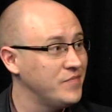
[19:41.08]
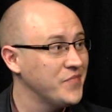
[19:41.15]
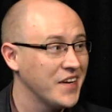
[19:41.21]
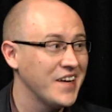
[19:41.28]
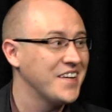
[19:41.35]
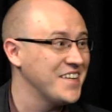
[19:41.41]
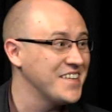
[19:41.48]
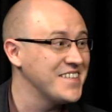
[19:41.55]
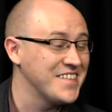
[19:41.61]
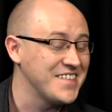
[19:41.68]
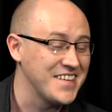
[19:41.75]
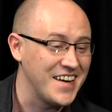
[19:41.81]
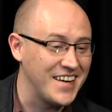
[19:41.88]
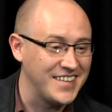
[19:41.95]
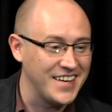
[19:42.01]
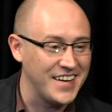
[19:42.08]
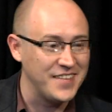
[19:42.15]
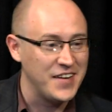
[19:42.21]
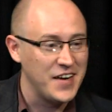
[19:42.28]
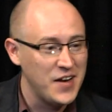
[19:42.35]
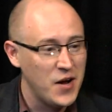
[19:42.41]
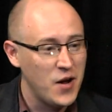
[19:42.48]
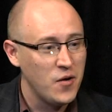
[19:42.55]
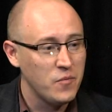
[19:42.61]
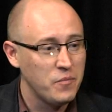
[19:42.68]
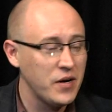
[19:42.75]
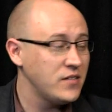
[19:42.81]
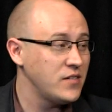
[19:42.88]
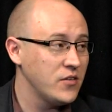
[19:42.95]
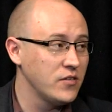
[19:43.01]
day. Yeah, it is, it is a sad, sad day. day.
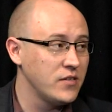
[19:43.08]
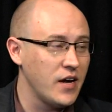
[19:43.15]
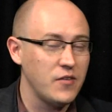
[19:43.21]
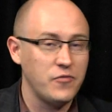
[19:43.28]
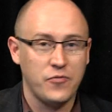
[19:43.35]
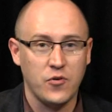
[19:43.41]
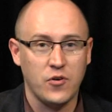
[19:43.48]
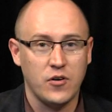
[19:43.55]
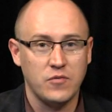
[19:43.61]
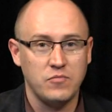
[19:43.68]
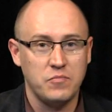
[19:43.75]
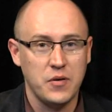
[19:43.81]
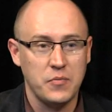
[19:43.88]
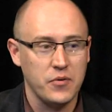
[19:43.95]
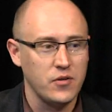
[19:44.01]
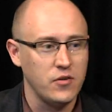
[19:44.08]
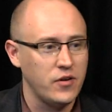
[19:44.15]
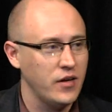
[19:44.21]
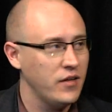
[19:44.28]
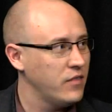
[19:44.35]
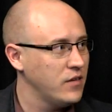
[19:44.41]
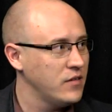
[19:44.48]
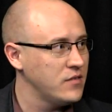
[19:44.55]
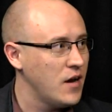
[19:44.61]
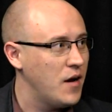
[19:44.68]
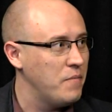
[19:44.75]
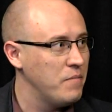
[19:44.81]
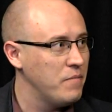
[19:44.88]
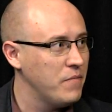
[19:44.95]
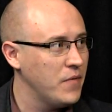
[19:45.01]
But it's a good day for people looking things
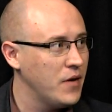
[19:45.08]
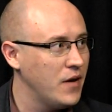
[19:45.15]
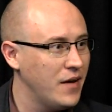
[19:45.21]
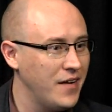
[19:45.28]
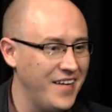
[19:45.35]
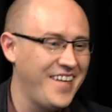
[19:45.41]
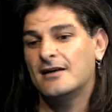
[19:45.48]
up. Sure.